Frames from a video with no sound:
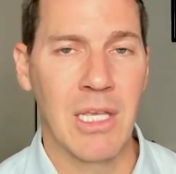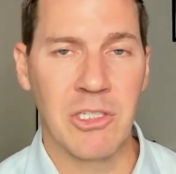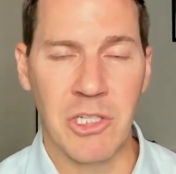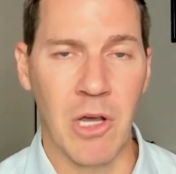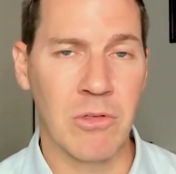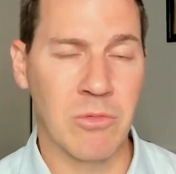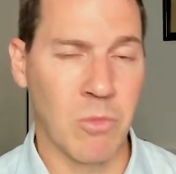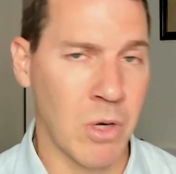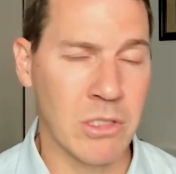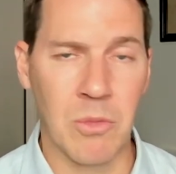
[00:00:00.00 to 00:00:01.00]
shows
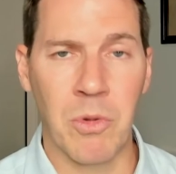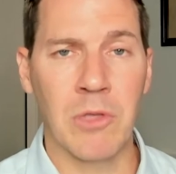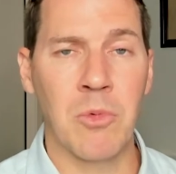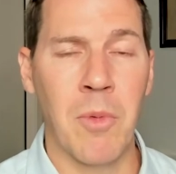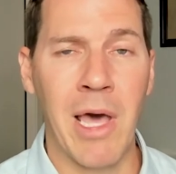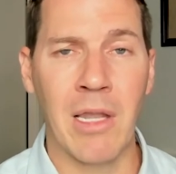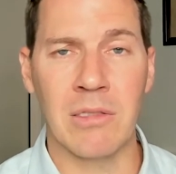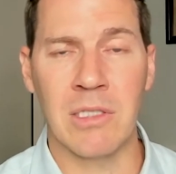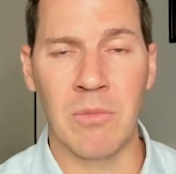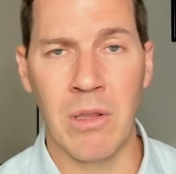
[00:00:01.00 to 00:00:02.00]
what is the principal
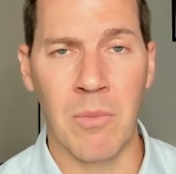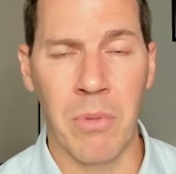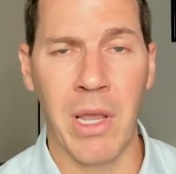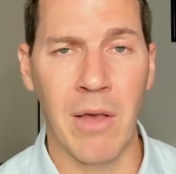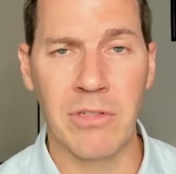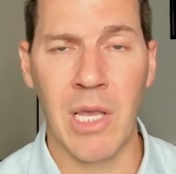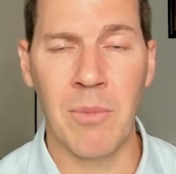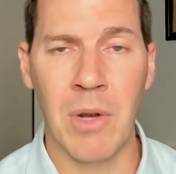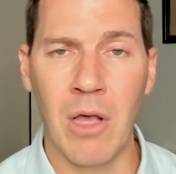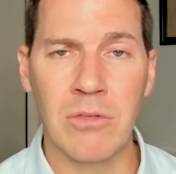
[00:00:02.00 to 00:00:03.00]
balance, and the payoff
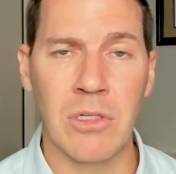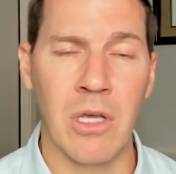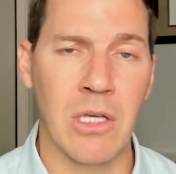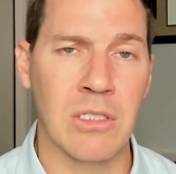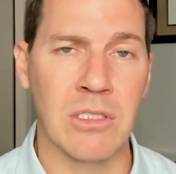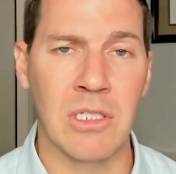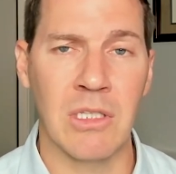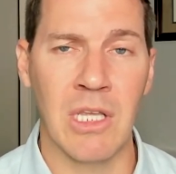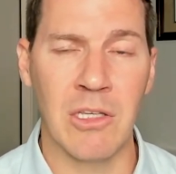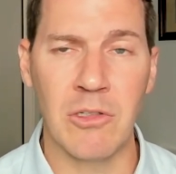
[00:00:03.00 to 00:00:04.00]
statement also does is it,
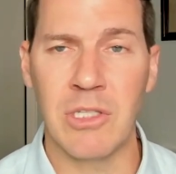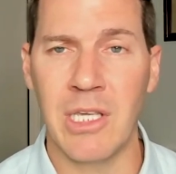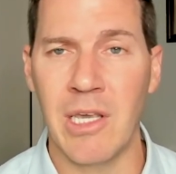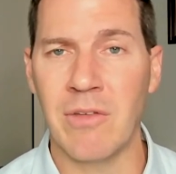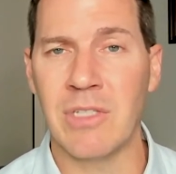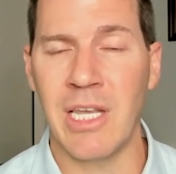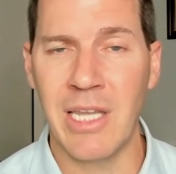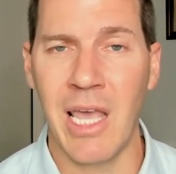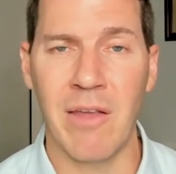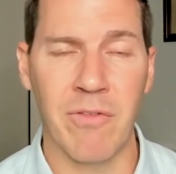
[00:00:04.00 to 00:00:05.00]
it usually gives a
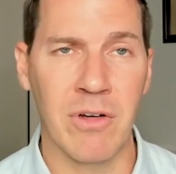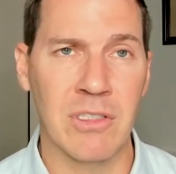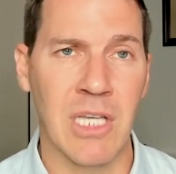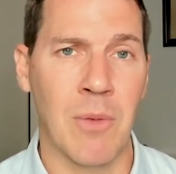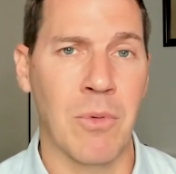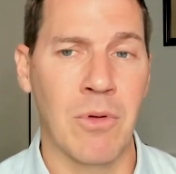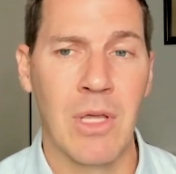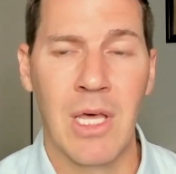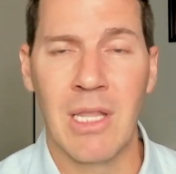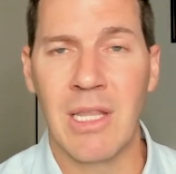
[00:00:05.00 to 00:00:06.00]
date. For example,
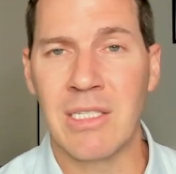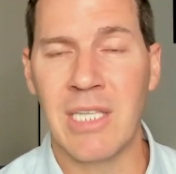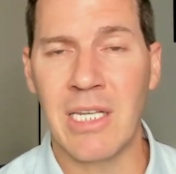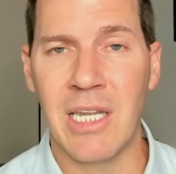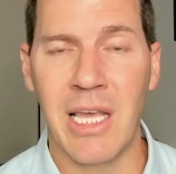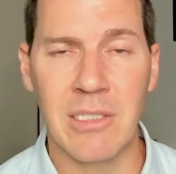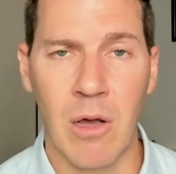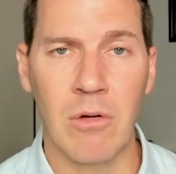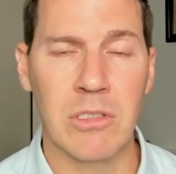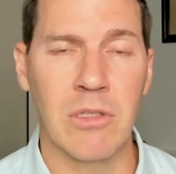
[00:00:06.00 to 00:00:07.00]
let's say today's
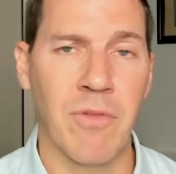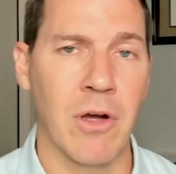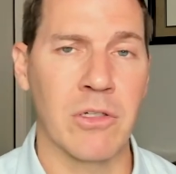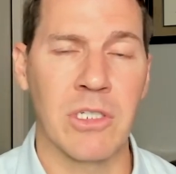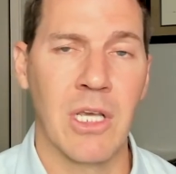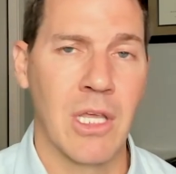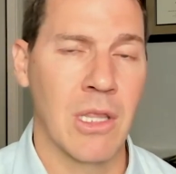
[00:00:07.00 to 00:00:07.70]
August the first.